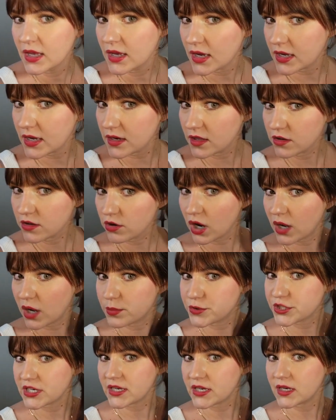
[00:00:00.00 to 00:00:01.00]
Another
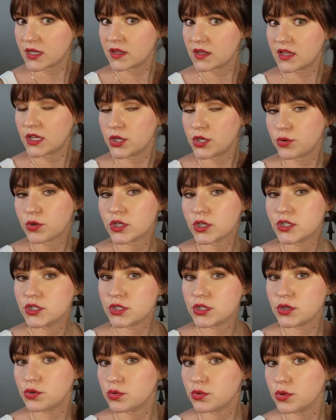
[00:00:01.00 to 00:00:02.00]
option that you could
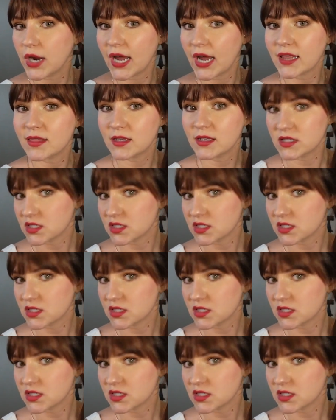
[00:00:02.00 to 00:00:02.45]
do at